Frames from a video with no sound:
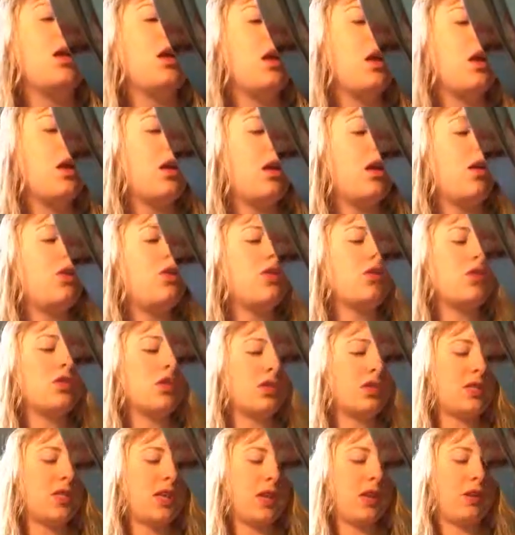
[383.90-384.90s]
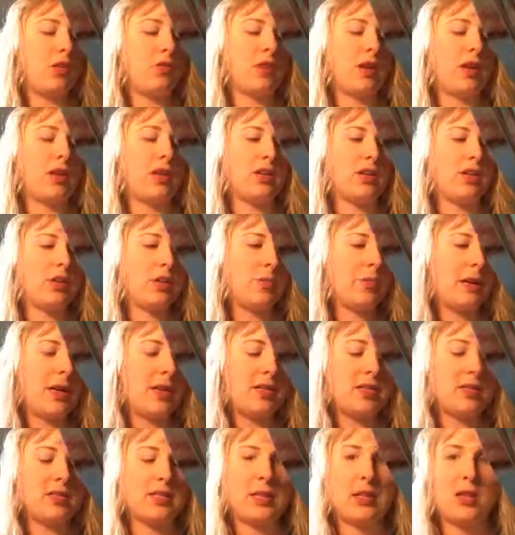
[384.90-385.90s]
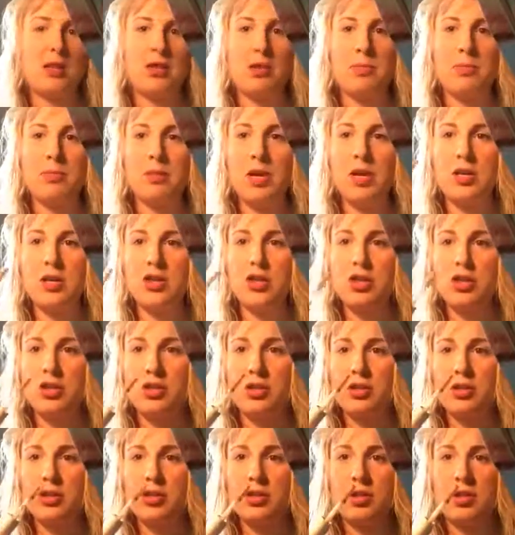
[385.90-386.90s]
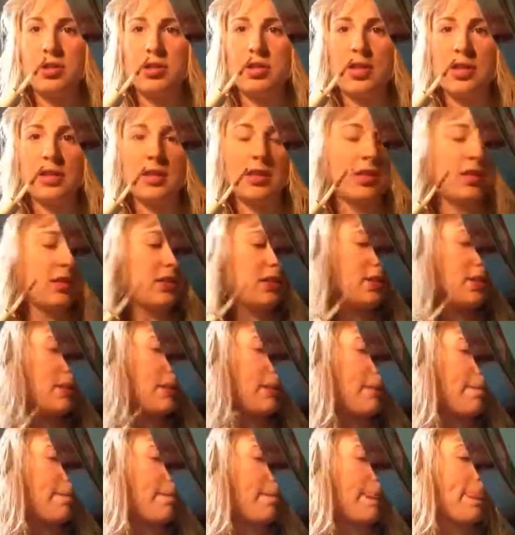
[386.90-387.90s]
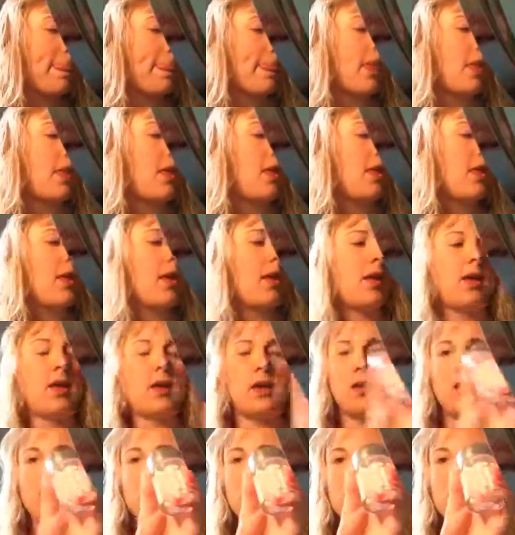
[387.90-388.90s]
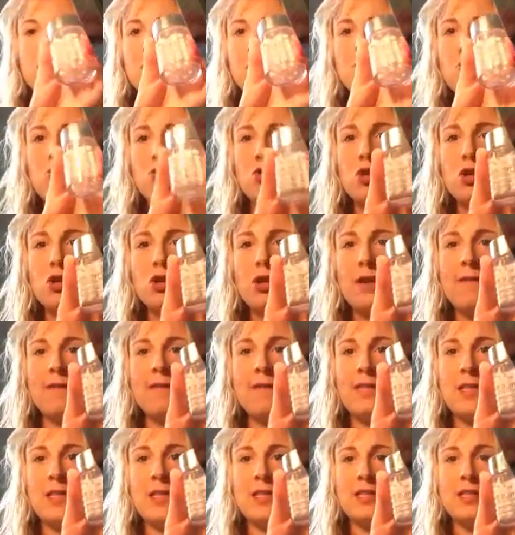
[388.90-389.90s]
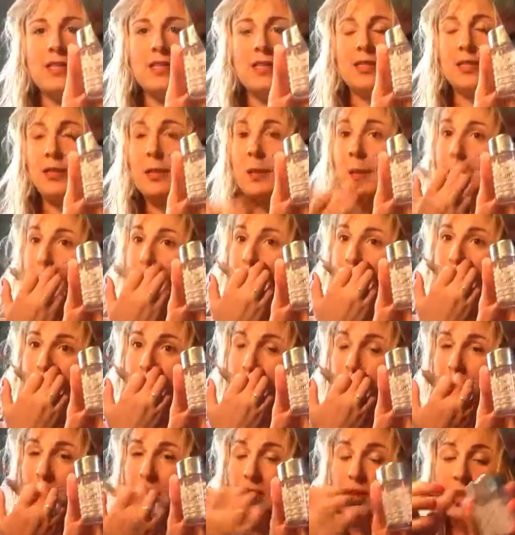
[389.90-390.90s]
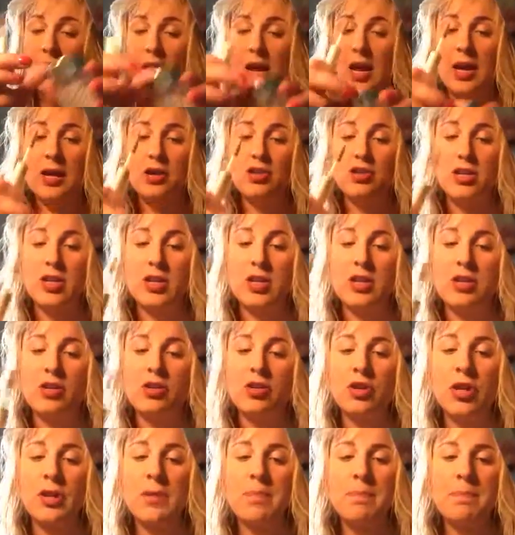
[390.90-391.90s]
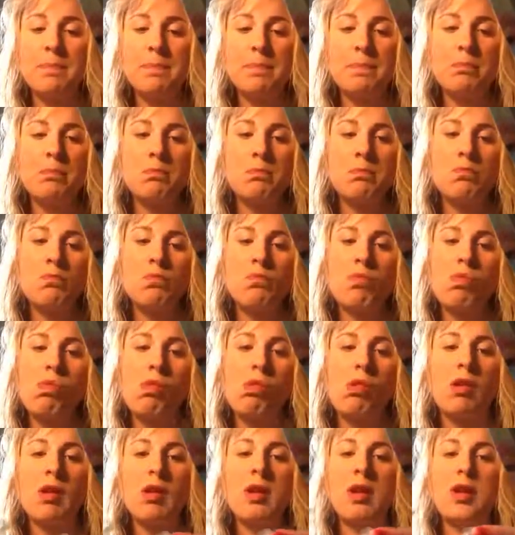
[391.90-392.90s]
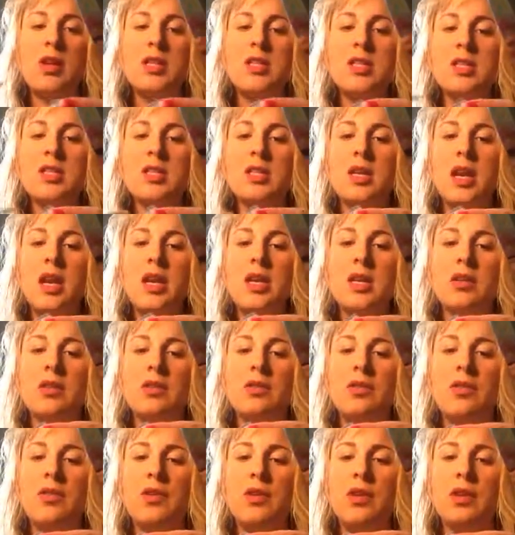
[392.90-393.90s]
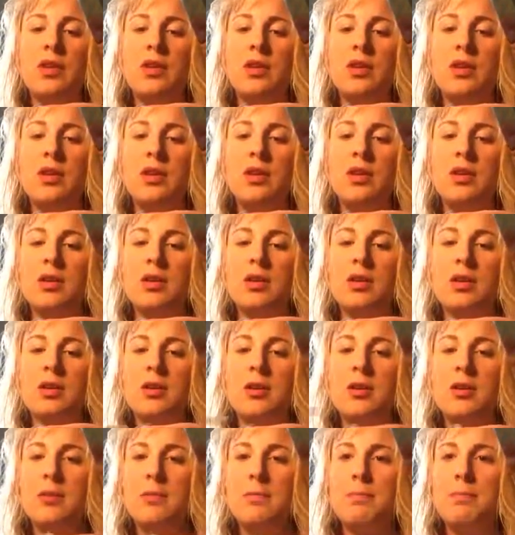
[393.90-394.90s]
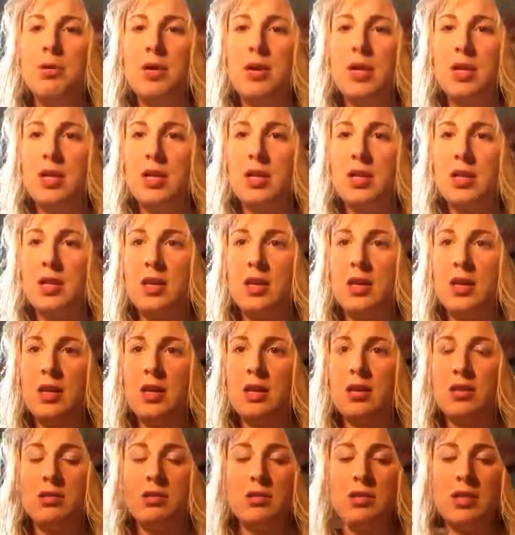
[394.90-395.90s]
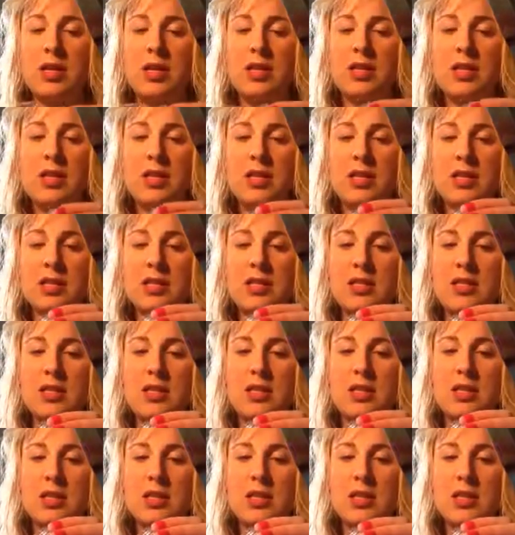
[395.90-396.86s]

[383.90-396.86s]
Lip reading: I also just take a regular mascara brush, just like this, and I use more of this Brilliant Hydrating Cream. I just kind of put it in there like this,